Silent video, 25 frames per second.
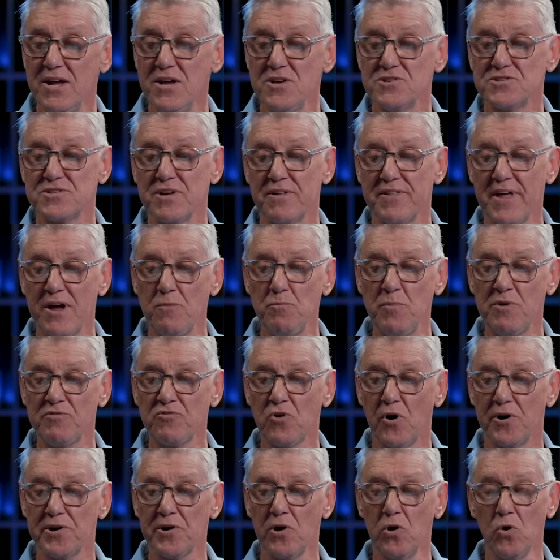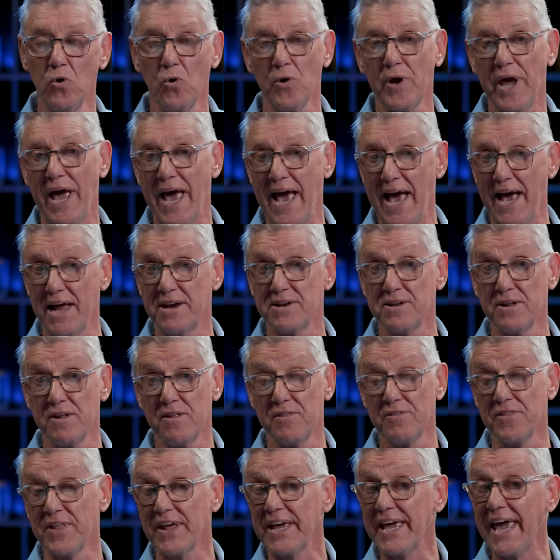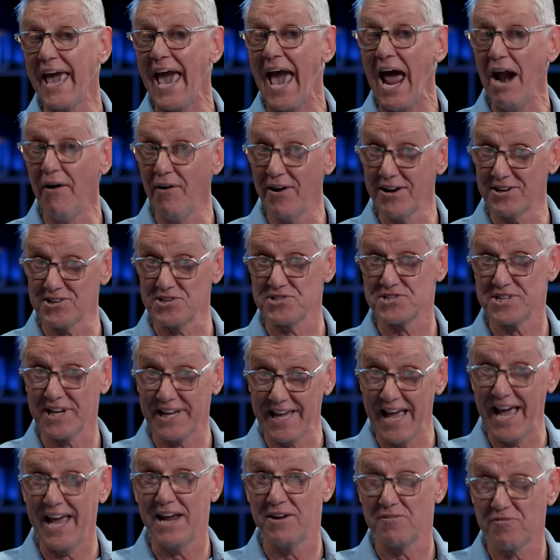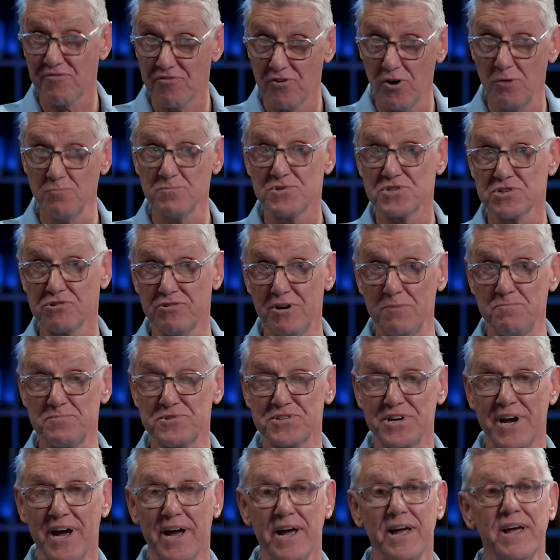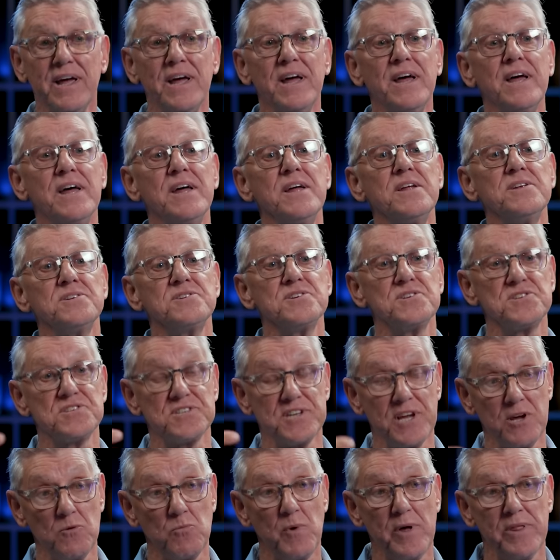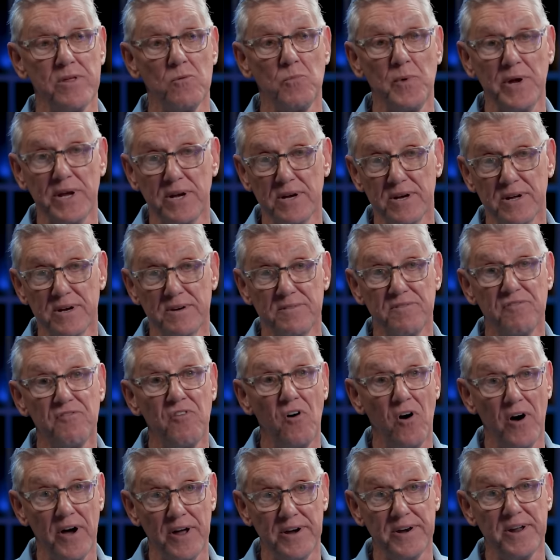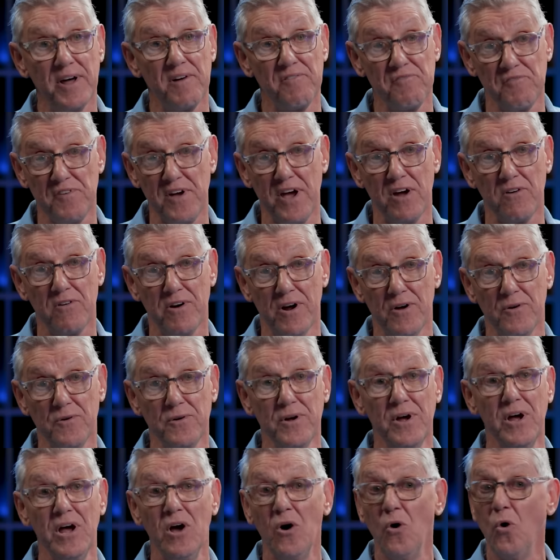So then we've got to look at the characters again from scripture to see whether we can find a pharaoh